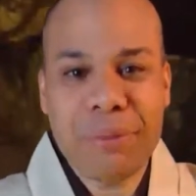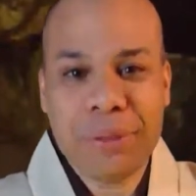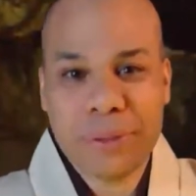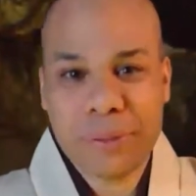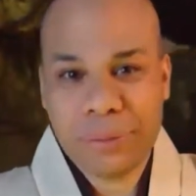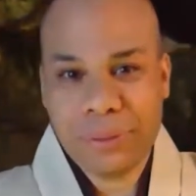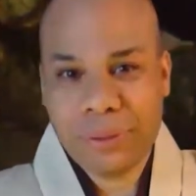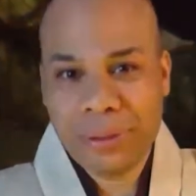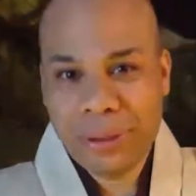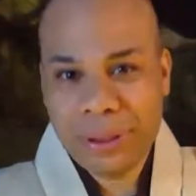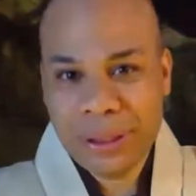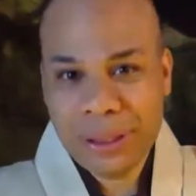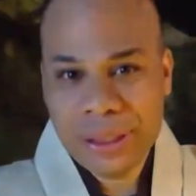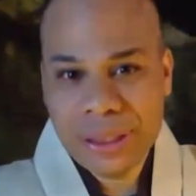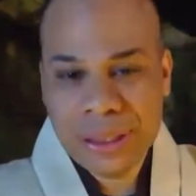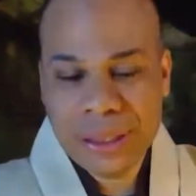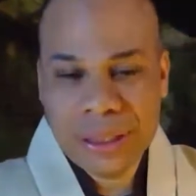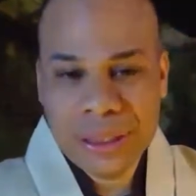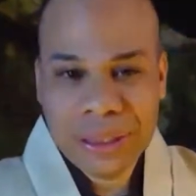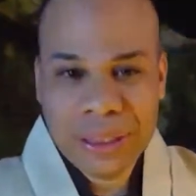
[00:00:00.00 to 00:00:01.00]
do.
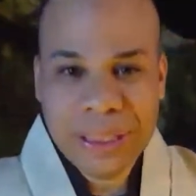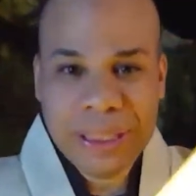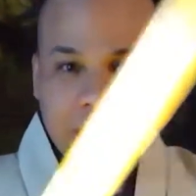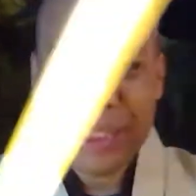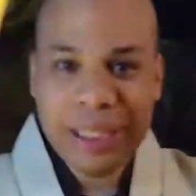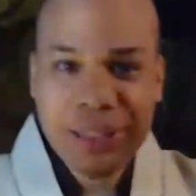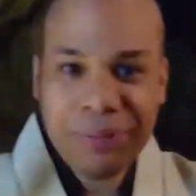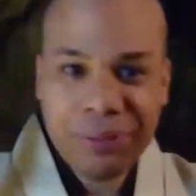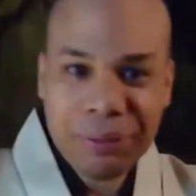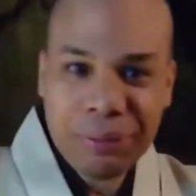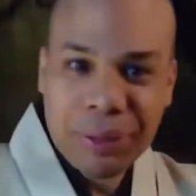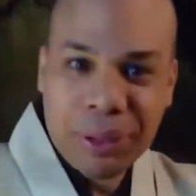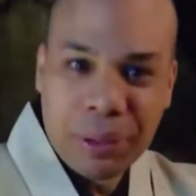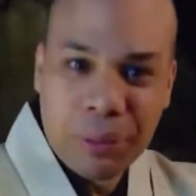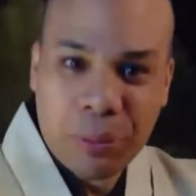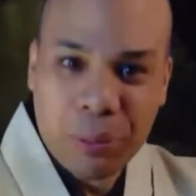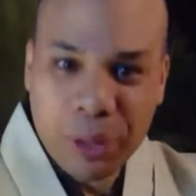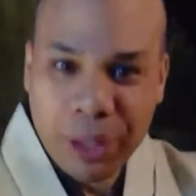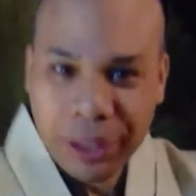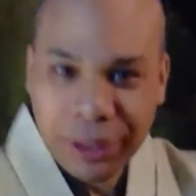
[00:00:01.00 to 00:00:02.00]
Even with the
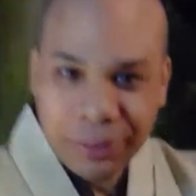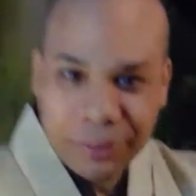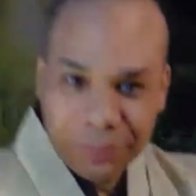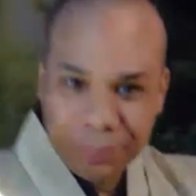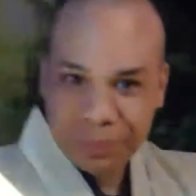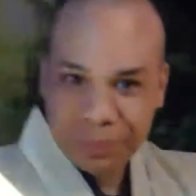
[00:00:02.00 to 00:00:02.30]
1,